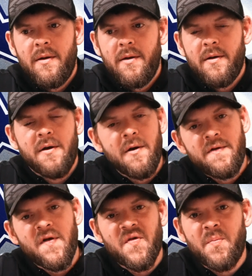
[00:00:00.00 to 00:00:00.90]
could
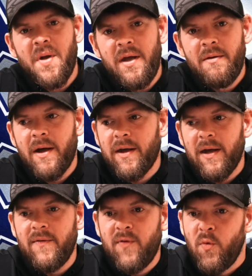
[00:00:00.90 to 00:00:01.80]
this be like
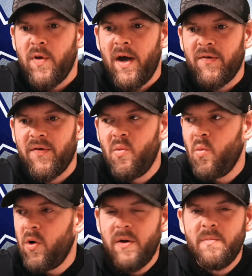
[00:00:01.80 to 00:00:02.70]
a
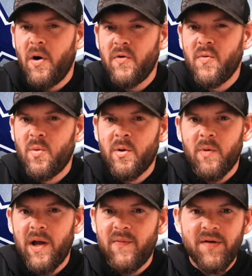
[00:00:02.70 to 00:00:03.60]
2001 Baltimore
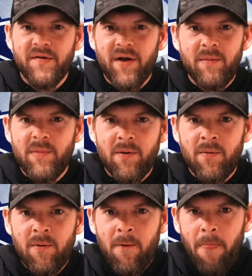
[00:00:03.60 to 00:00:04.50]
Ravens type deal,
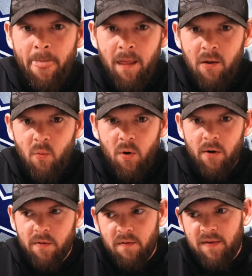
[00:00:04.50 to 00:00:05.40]
where
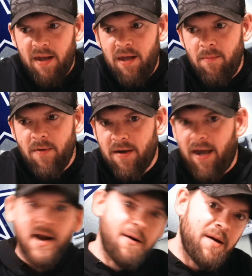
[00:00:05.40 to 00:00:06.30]
the team
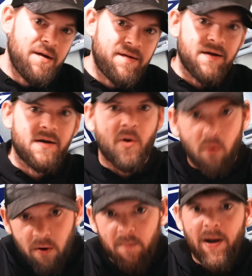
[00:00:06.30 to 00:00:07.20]
carries the
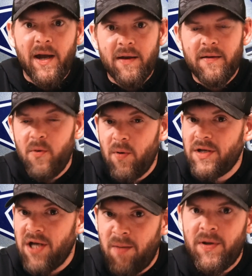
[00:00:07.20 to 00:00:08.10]
quarterback to a
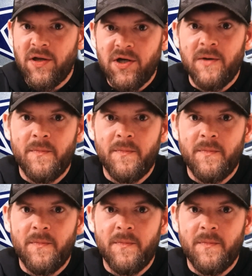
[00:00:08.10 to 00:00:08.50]
championship?